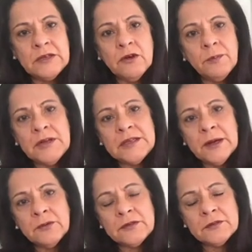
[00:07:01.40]
we operate
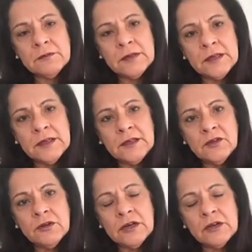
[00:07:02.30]
about,
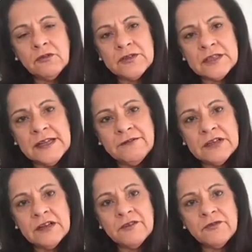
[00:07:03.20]
you know, across
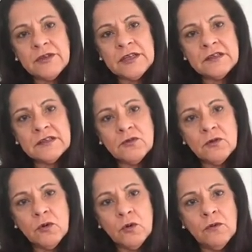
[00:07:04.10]
11 countries,
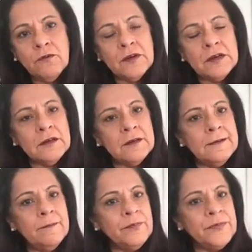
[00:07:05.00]
over
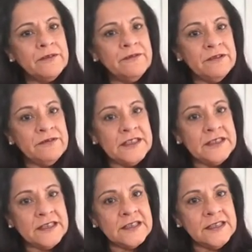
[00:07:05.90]
50,
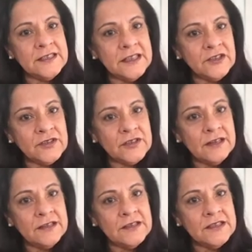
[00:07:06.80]
60
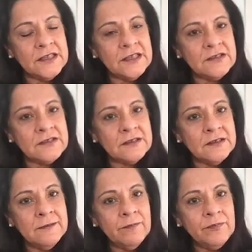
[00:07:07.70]
nationalities.
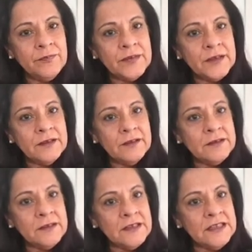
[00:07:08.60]

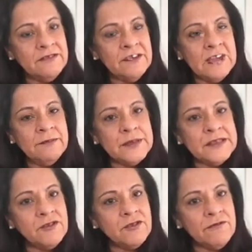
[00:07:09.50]

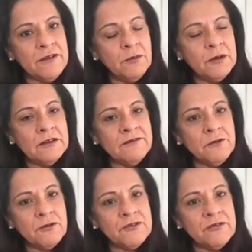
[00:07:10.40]
35% of our
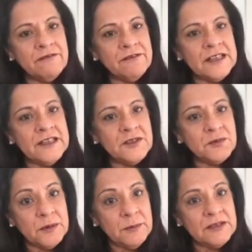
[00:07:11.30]
workforce roughly
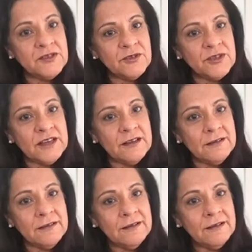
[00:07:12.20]
is women today.